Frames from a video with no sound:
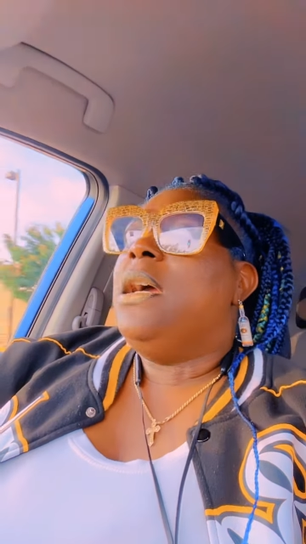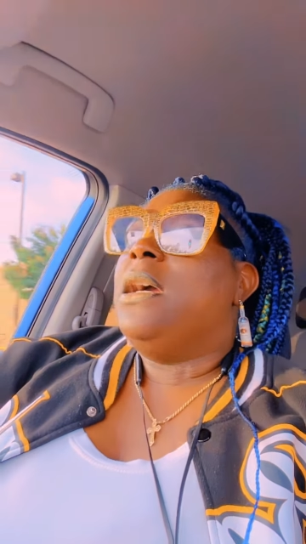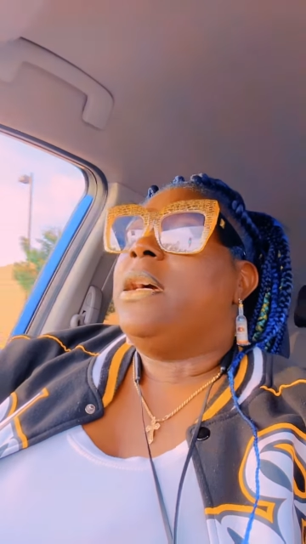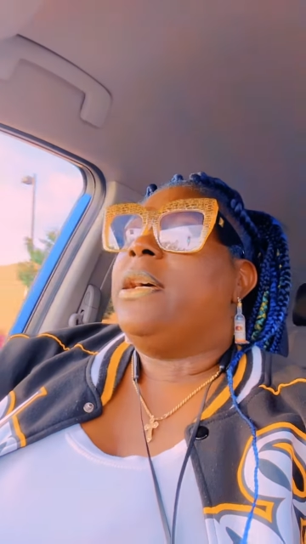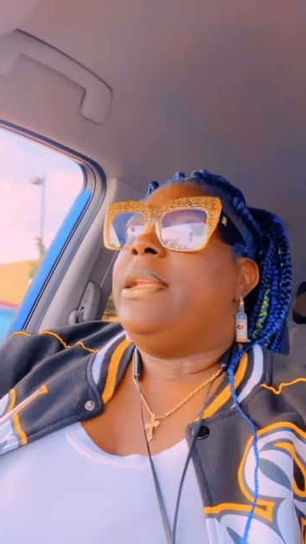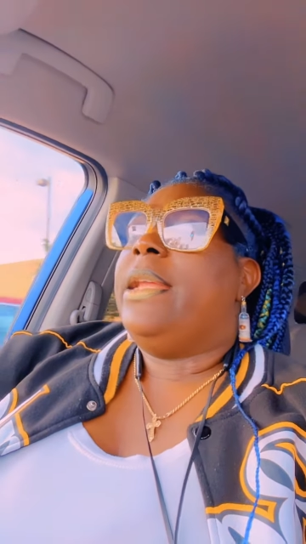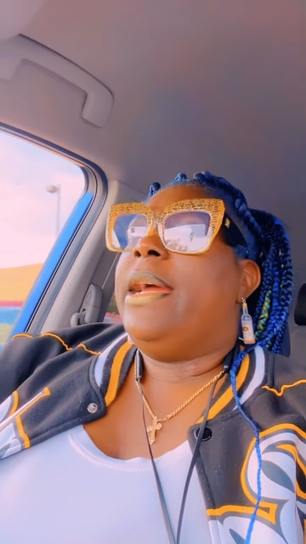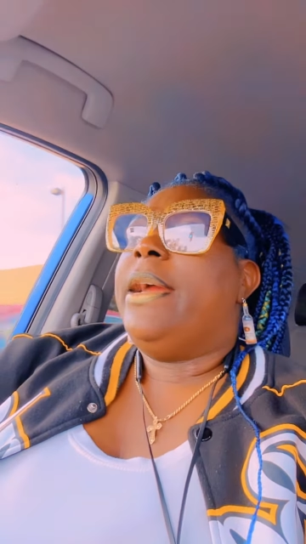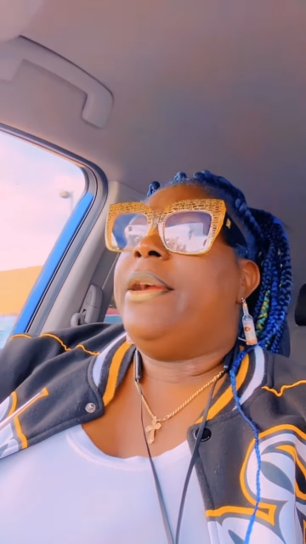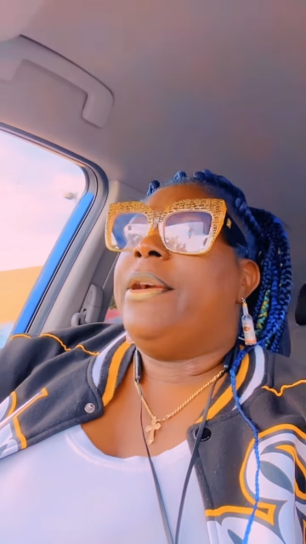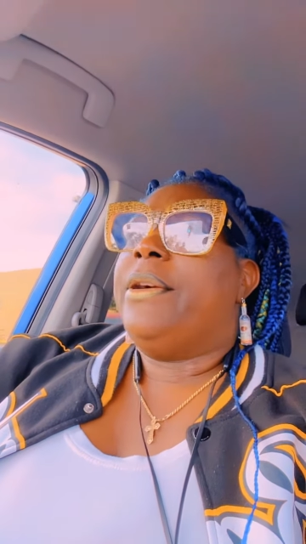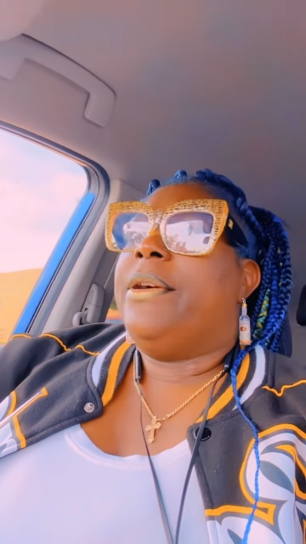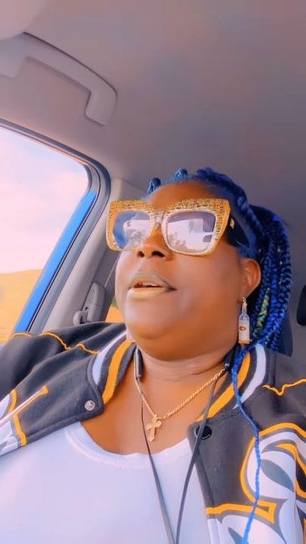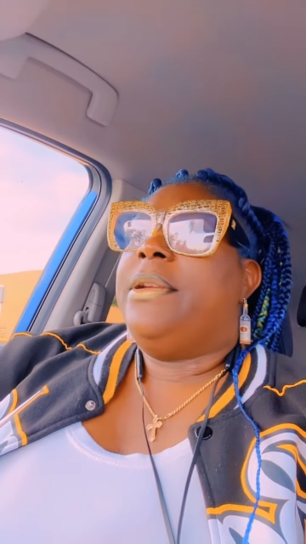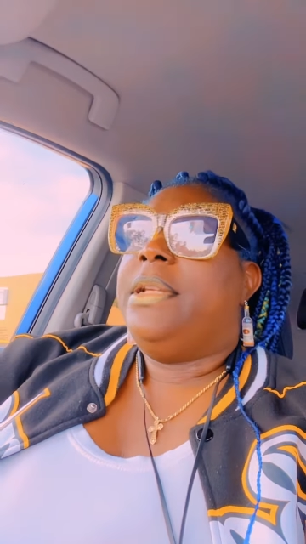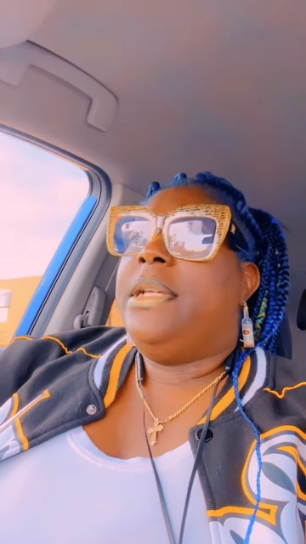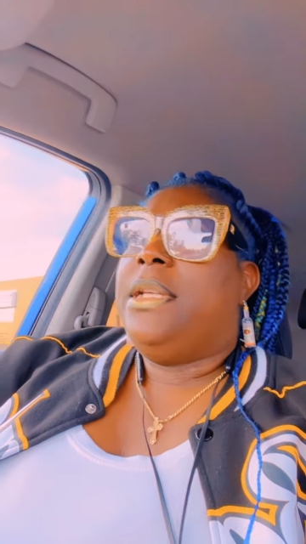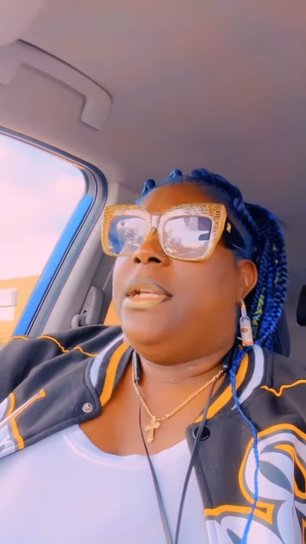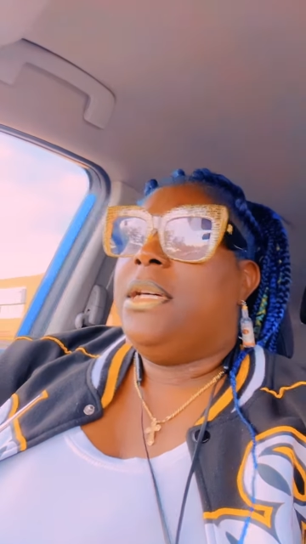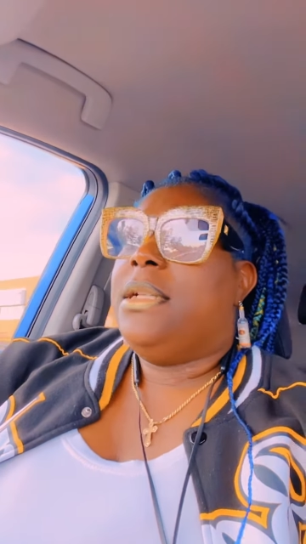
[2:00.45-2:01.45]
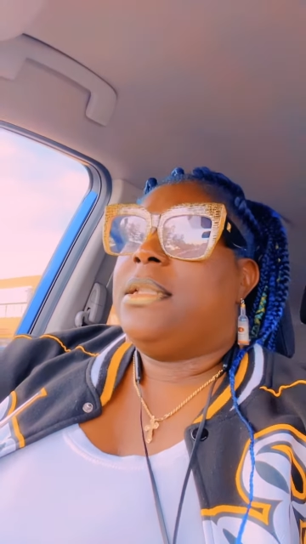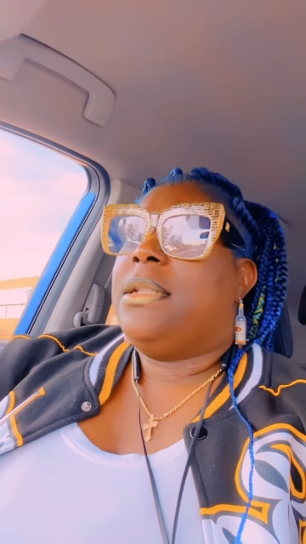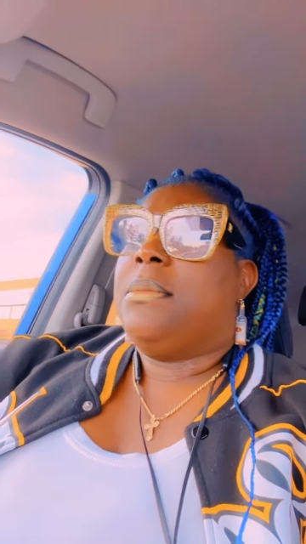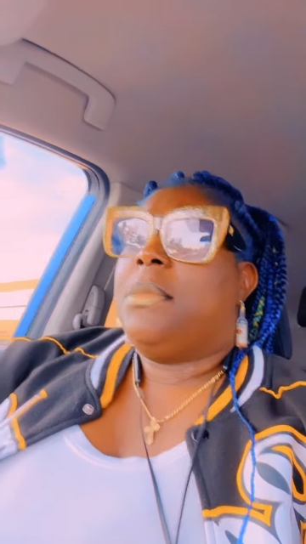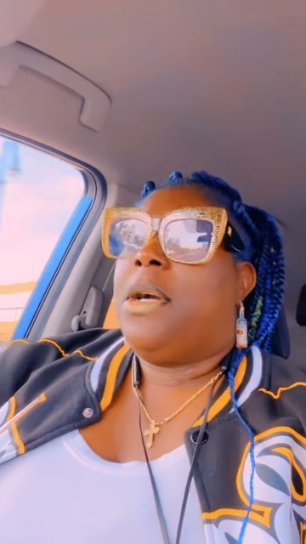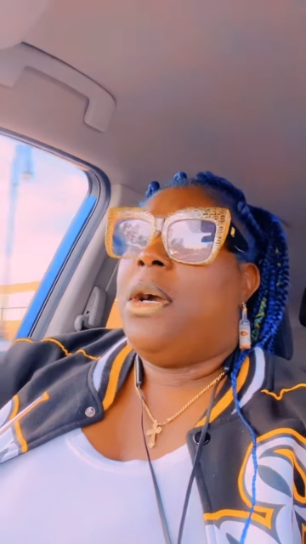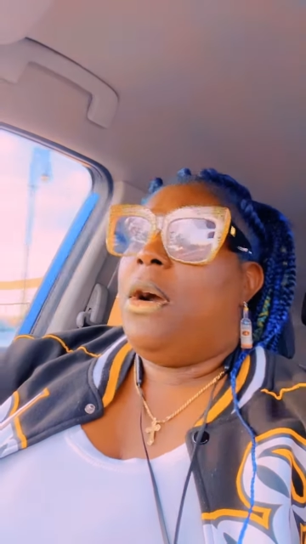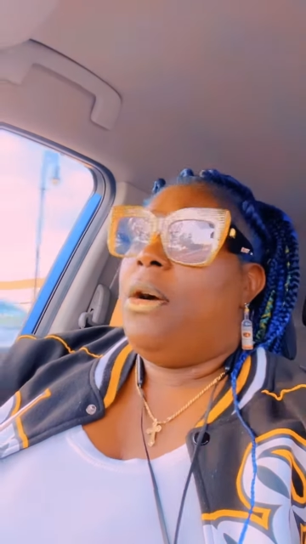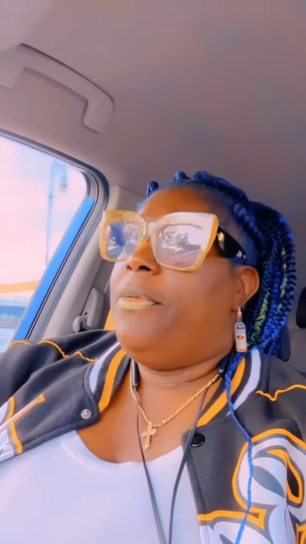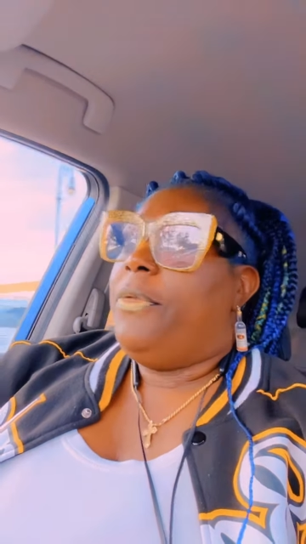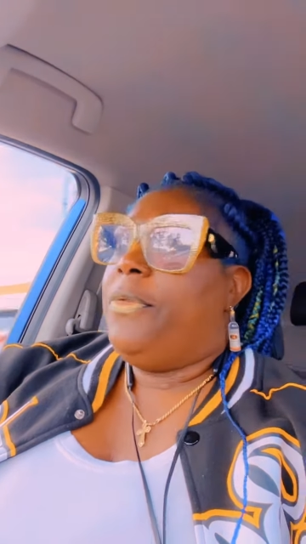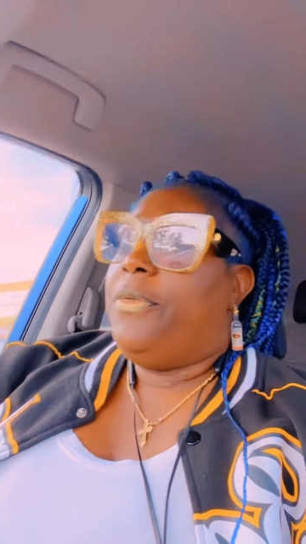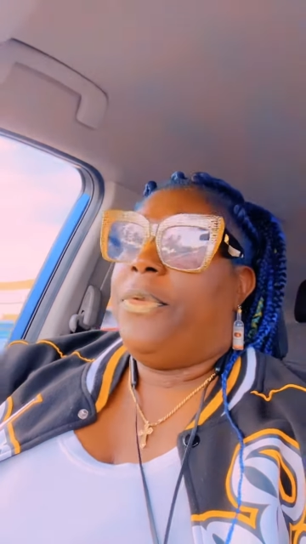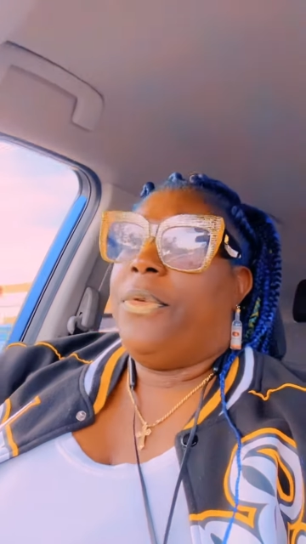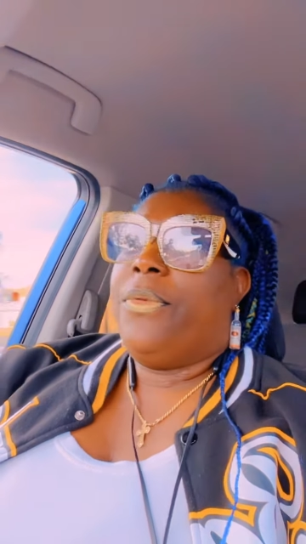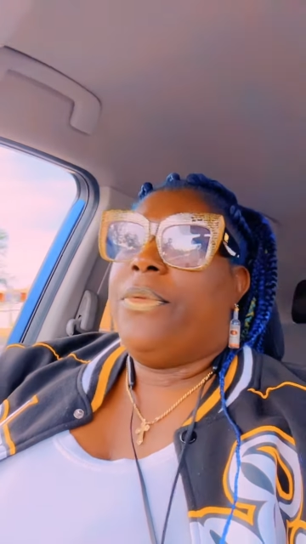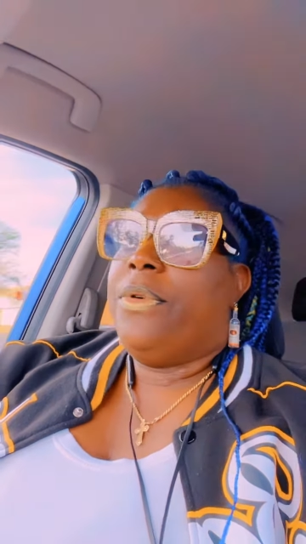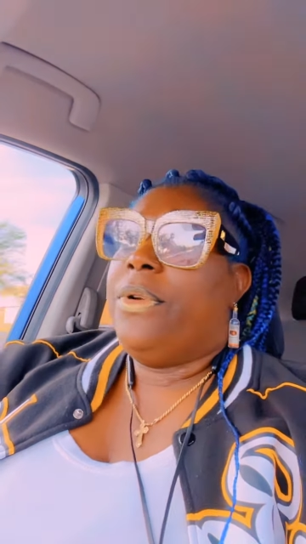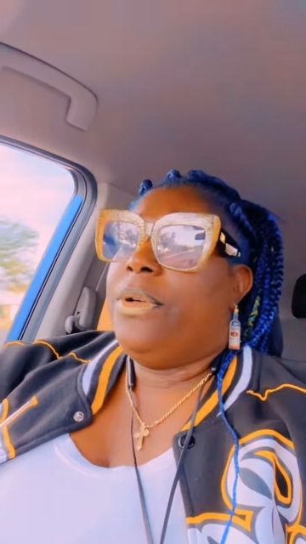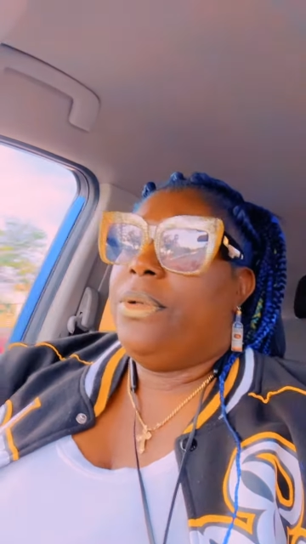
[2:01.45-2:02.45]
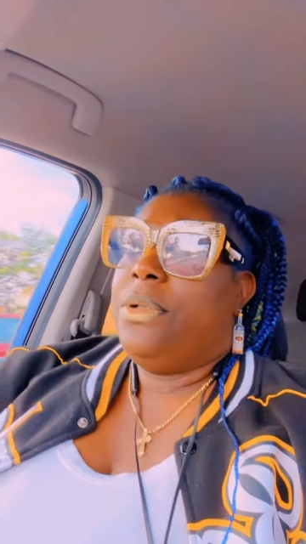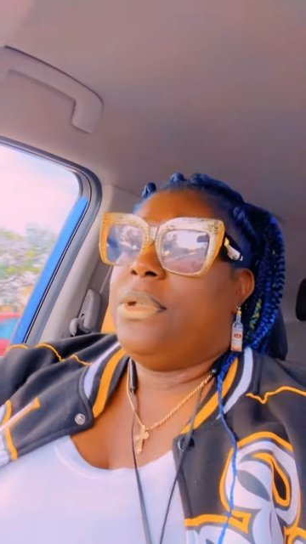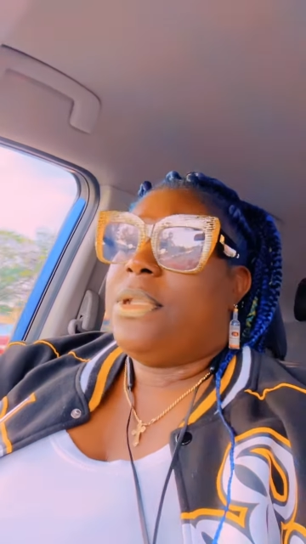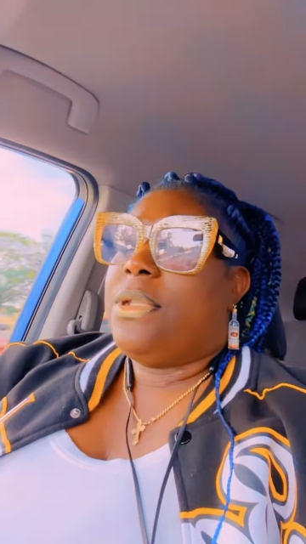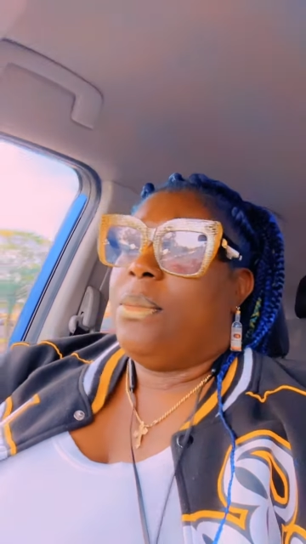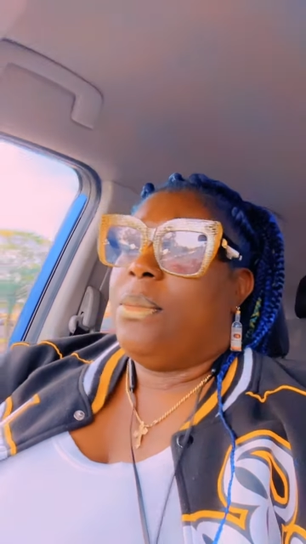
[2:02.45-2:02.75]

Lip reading: Now, that girl need her some coffee for real this